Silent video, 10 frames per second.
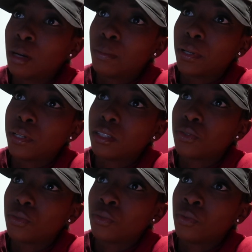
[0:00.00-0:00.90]
upload it
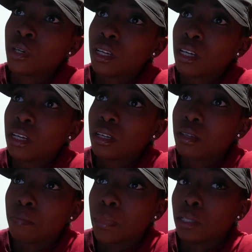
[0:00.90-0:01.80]
to
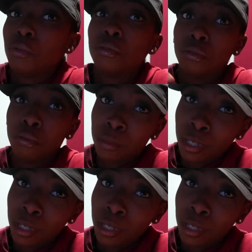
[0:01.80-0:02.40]
my YouTube.